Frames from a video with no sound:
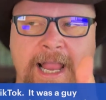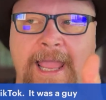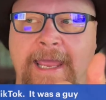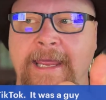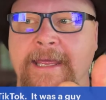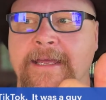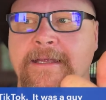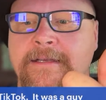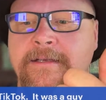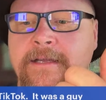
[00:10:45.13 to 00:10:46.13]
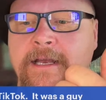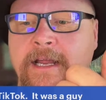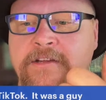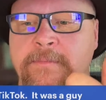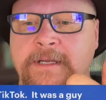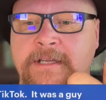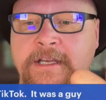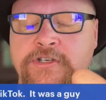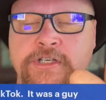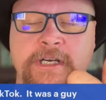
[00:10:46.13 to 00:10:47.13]
and an
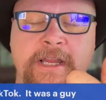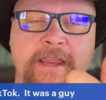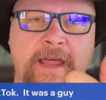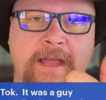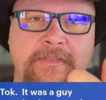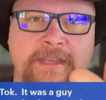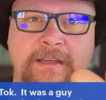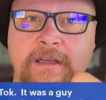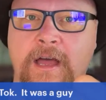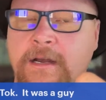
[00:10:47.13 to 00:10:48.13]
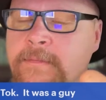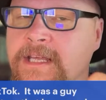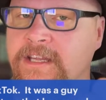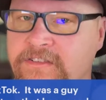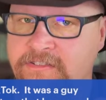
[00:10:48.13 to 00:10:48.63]
expectation that the economy is